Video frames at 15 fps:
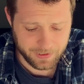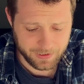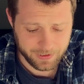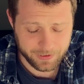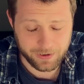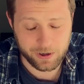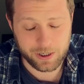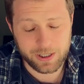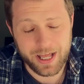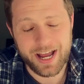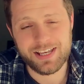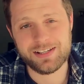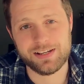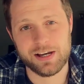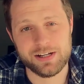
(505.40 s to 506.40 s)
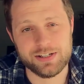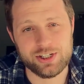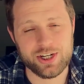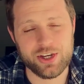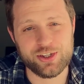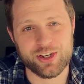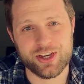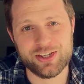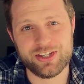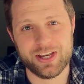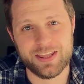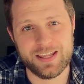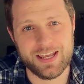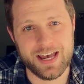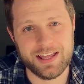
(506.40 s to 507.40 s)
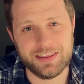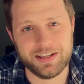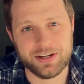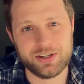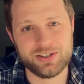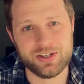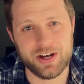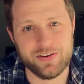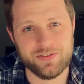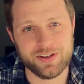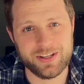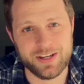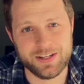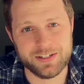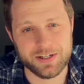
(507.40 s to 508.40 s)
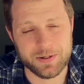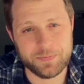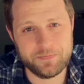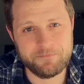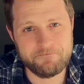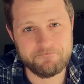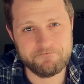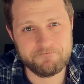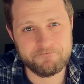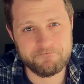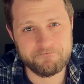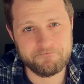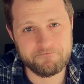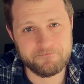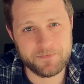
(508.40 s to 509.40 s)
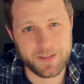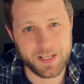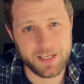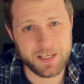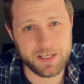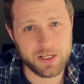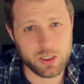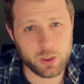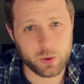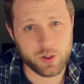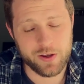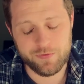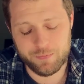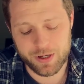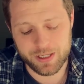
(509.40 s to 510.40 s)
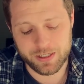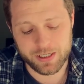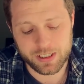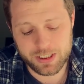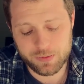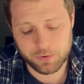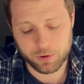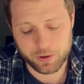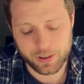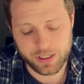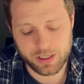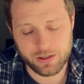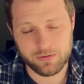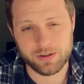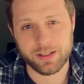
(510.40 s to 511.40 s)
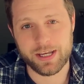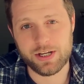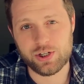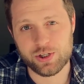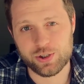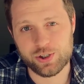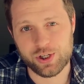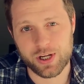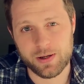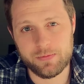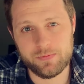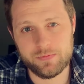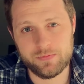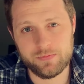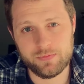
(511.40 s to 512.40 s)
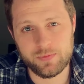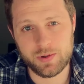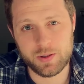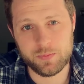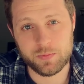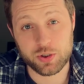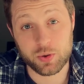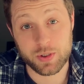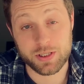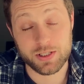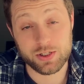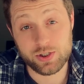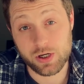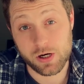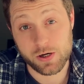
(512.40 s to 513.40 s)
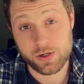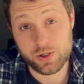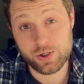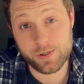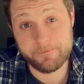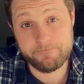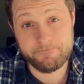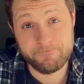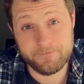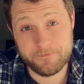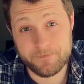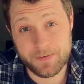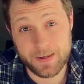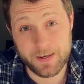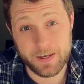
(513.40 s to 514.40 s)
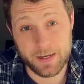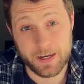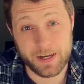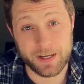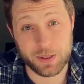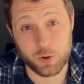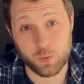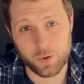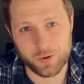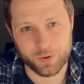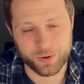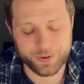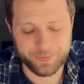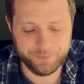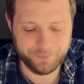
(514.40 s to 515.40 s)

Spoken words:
In our class on Jesus and the ethics of the kingdom, we've been exploring the relationship between the church and the world.